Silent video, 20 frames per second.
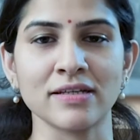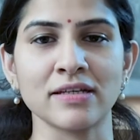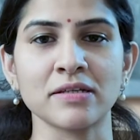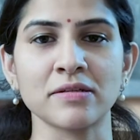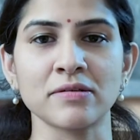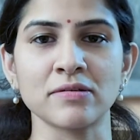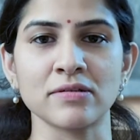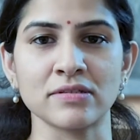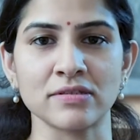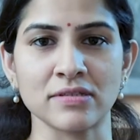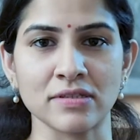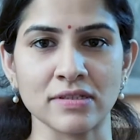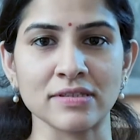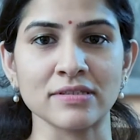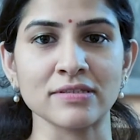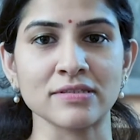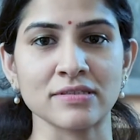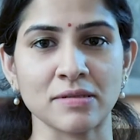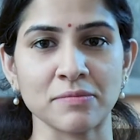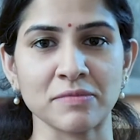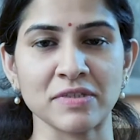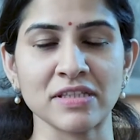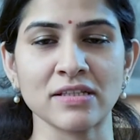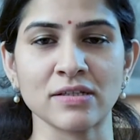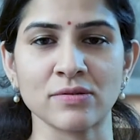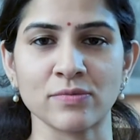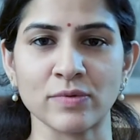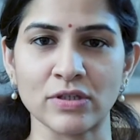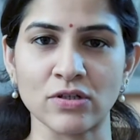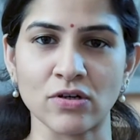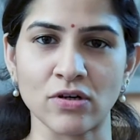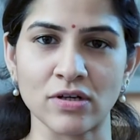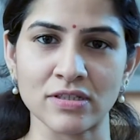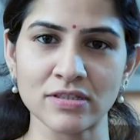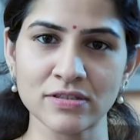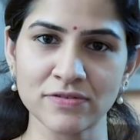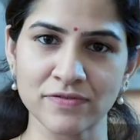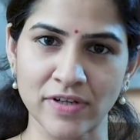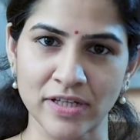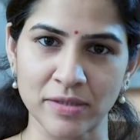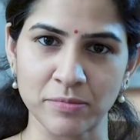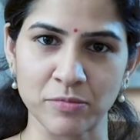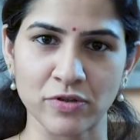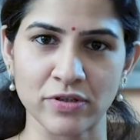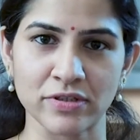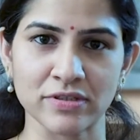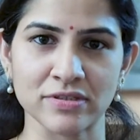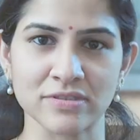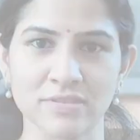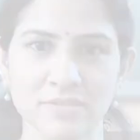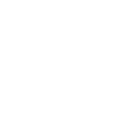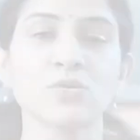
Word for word: It, it is something that we call as fibroids.